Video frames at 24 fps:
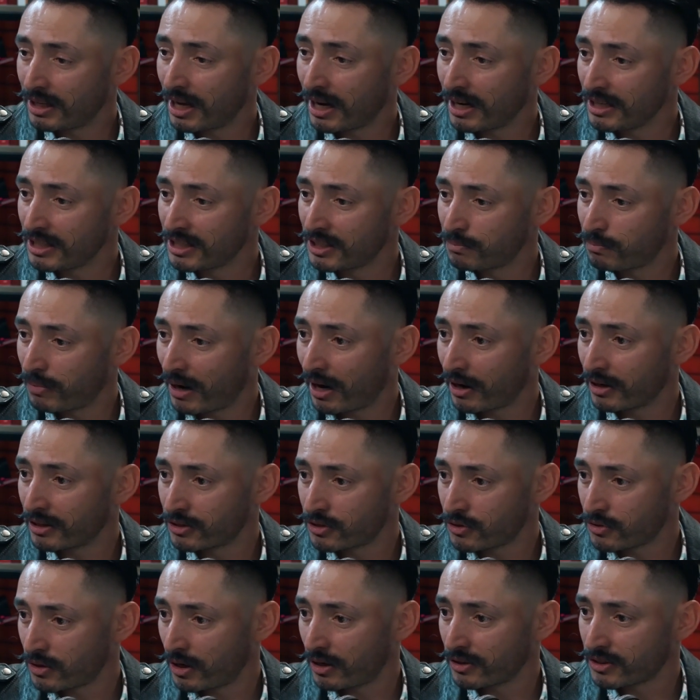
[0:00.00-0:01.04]
that inspire
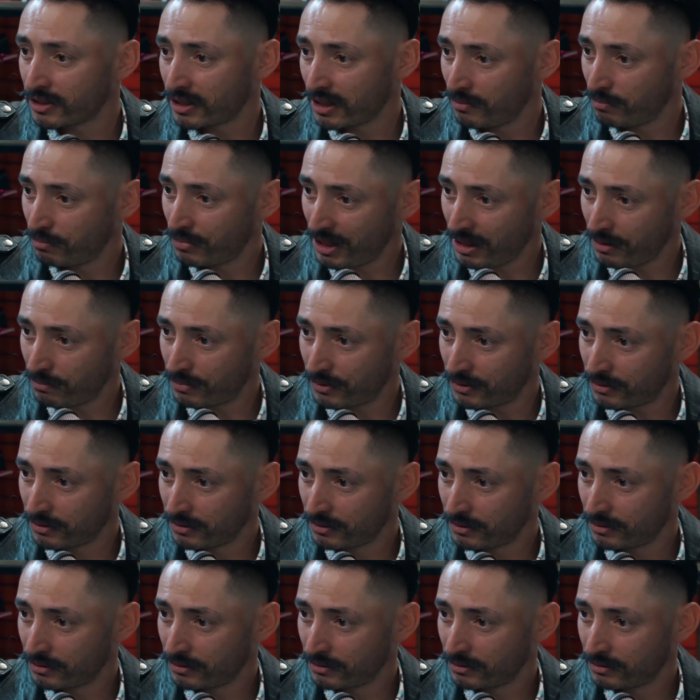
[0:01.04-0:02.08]
trust in people.
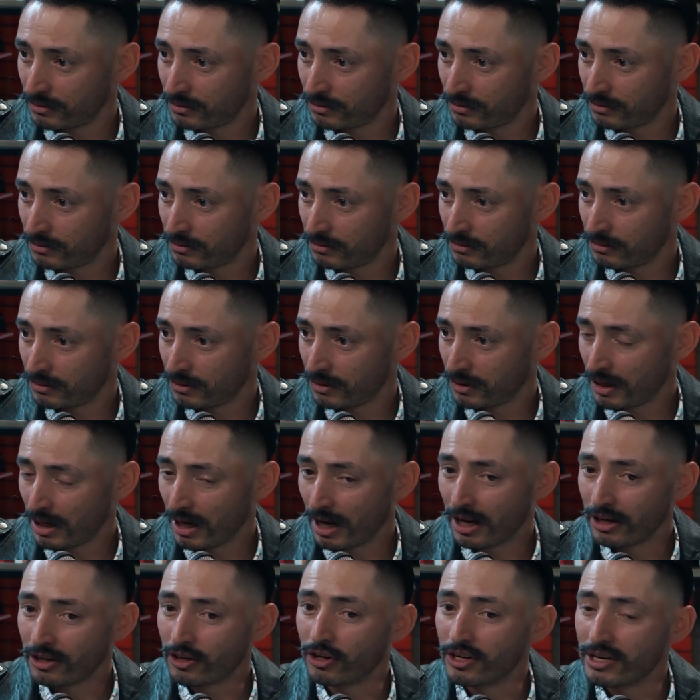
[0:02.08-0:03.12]

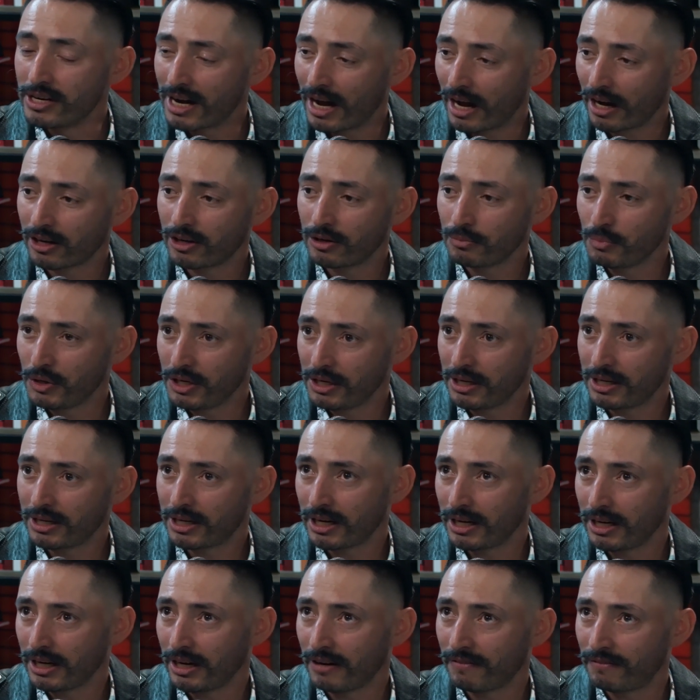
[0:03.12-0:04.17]
They're not
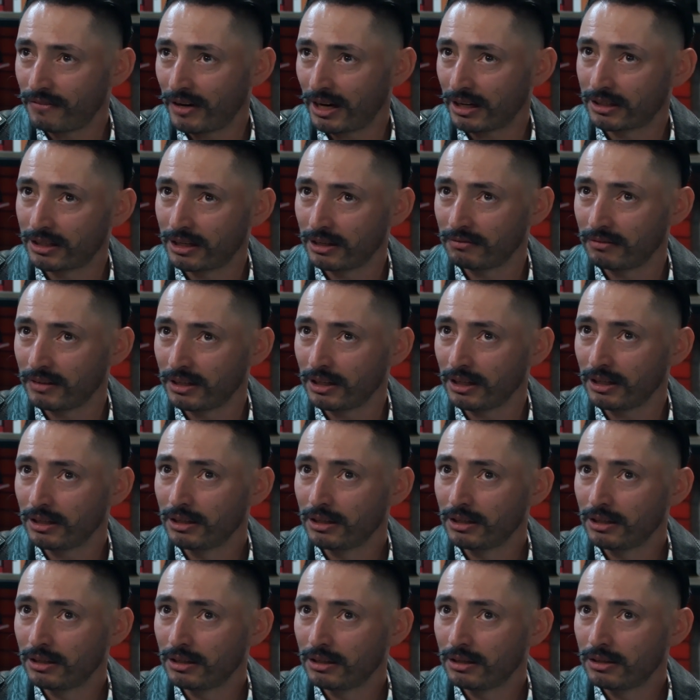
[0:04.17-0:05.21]
communicating effectively
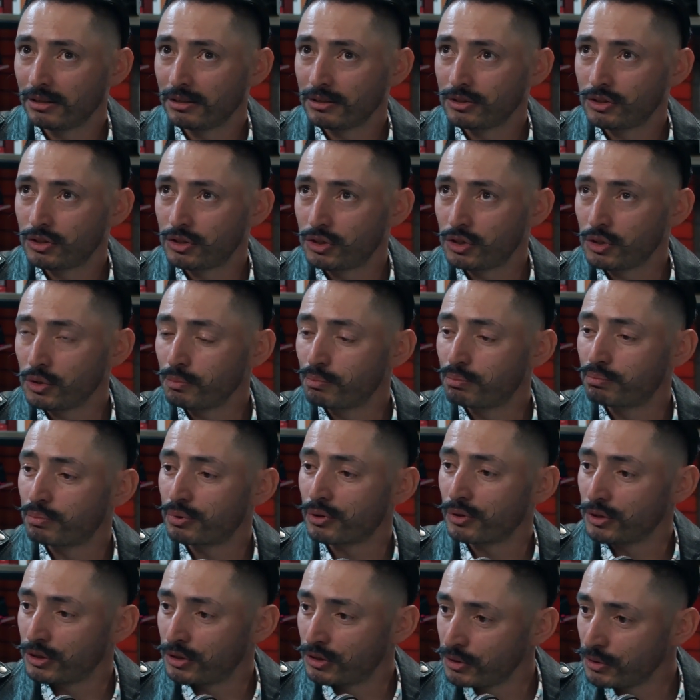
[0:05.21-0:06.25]
to
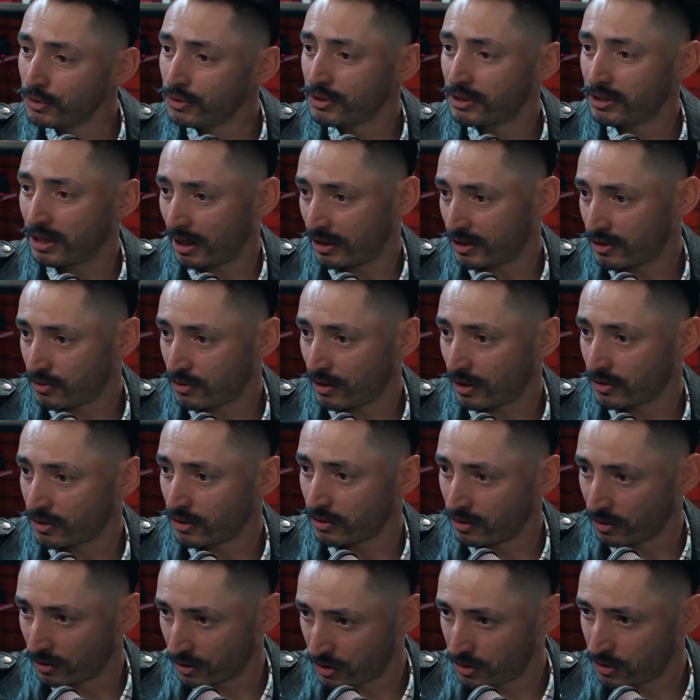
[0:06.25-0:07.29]
produce that trust.
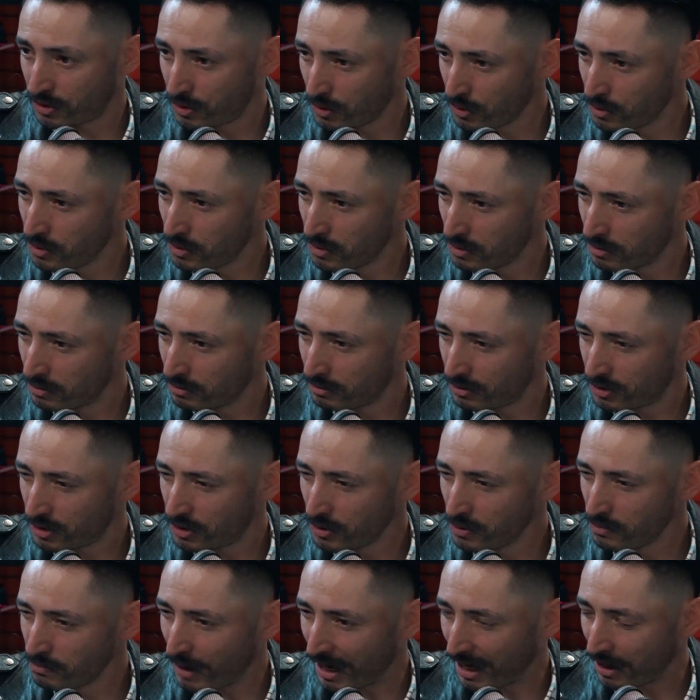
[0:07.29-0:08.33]
So there's two
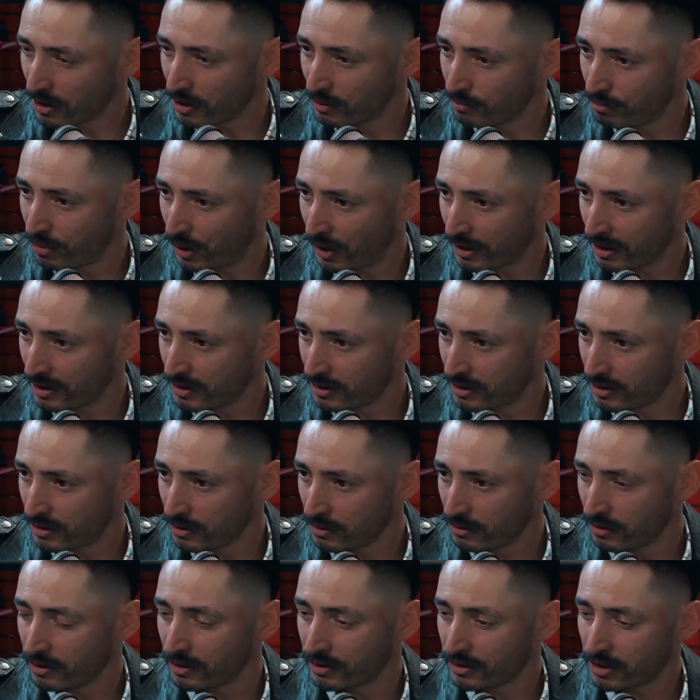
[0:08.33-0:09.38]
main components
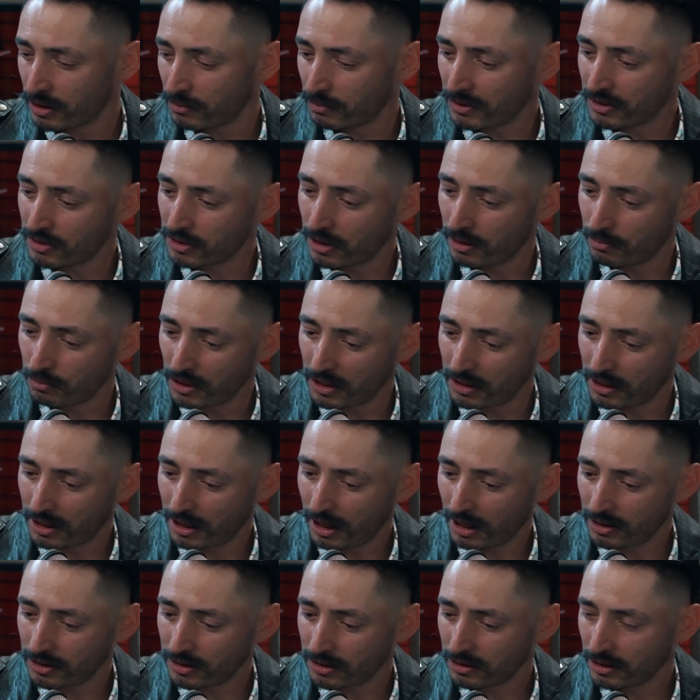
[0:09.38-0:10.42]
to leadership: is
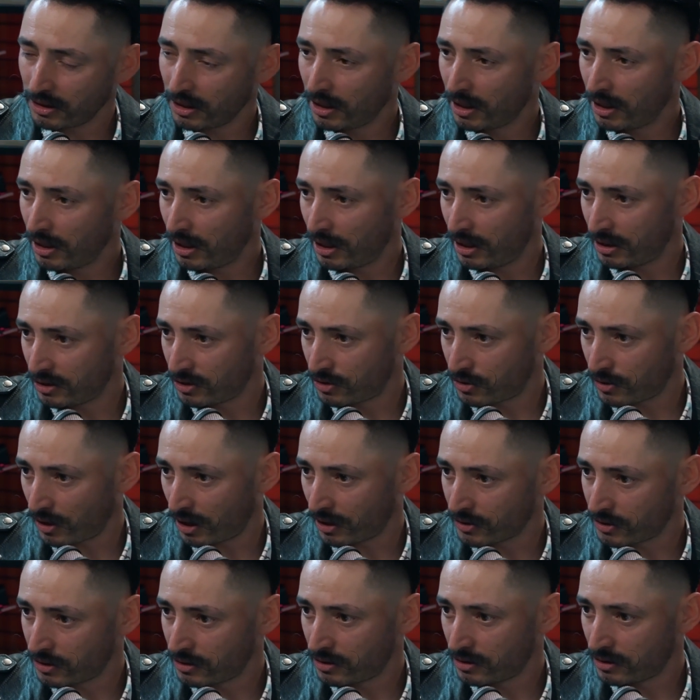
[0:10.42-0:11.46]
communication and
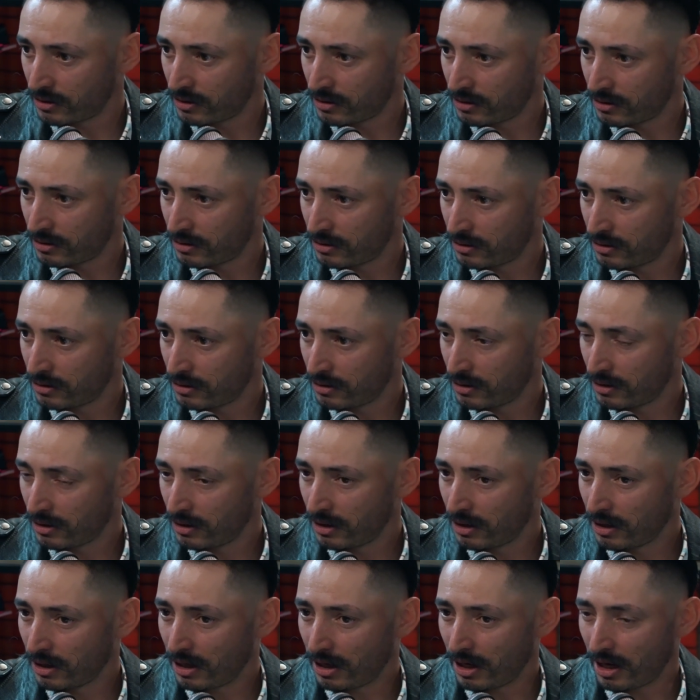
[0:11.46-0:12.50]
trust. And
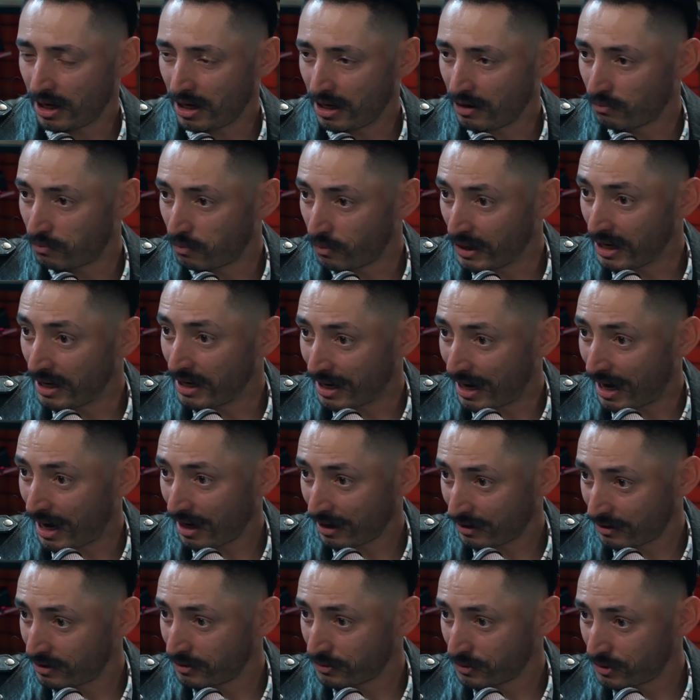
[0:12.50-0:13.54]
if we
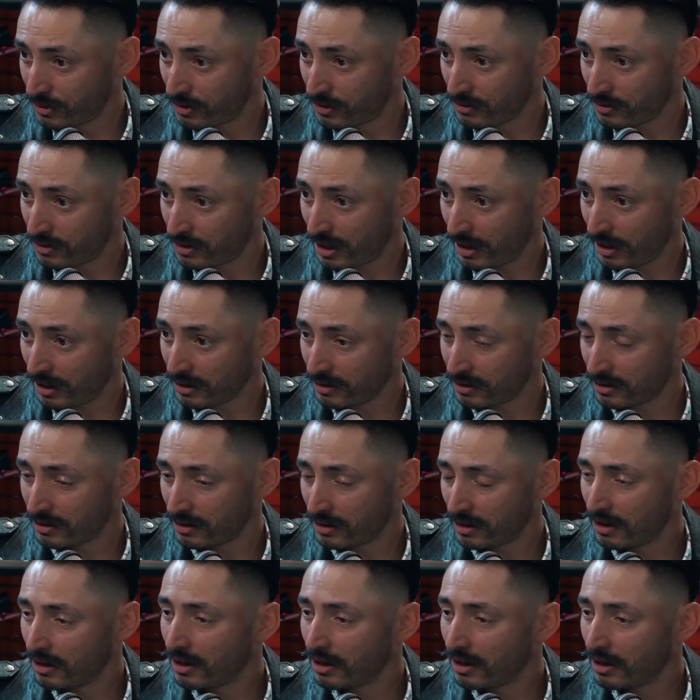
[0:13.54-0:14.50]
lack those two things,